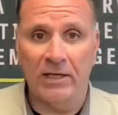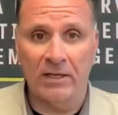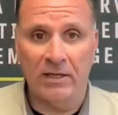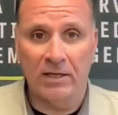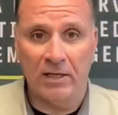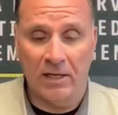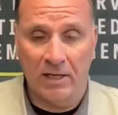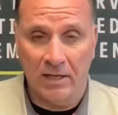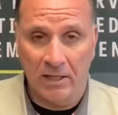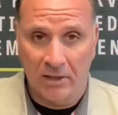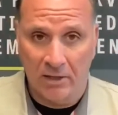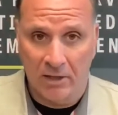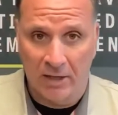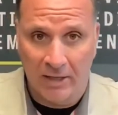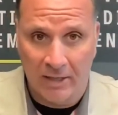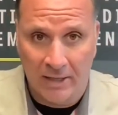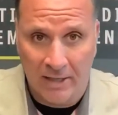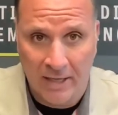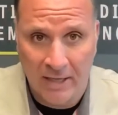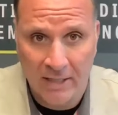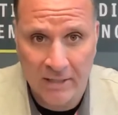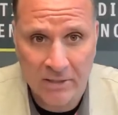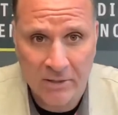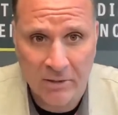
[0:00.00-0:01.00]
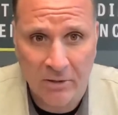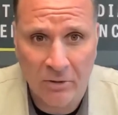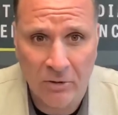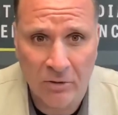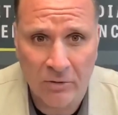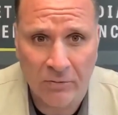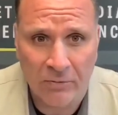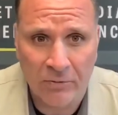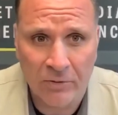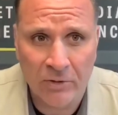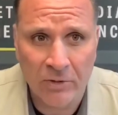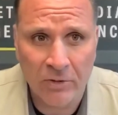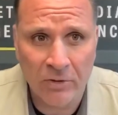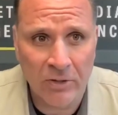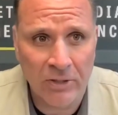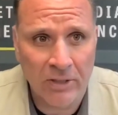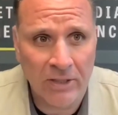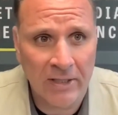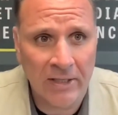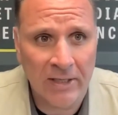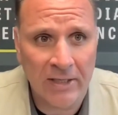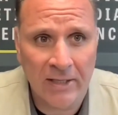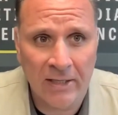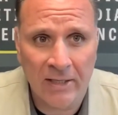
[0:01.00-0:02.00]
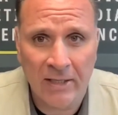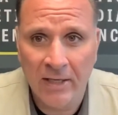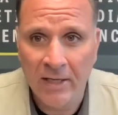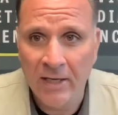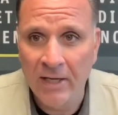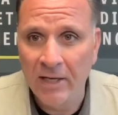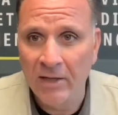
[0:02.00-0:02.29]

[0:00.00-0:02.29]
Guys and girls for tuning in.